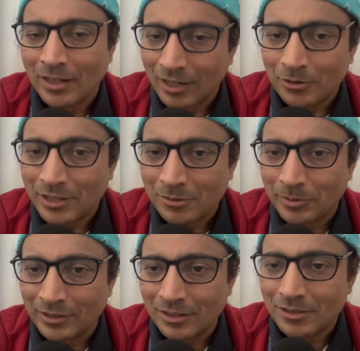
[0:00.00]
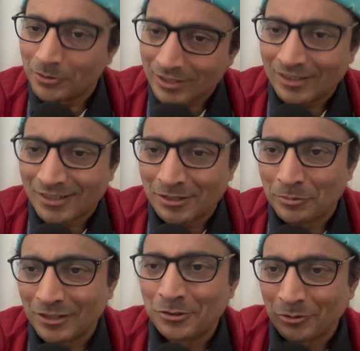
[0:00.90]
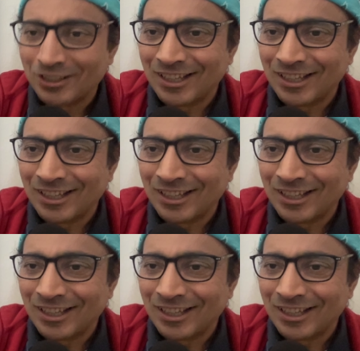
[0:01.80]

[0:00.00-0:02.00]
How he has made this, you'll see it's similar to what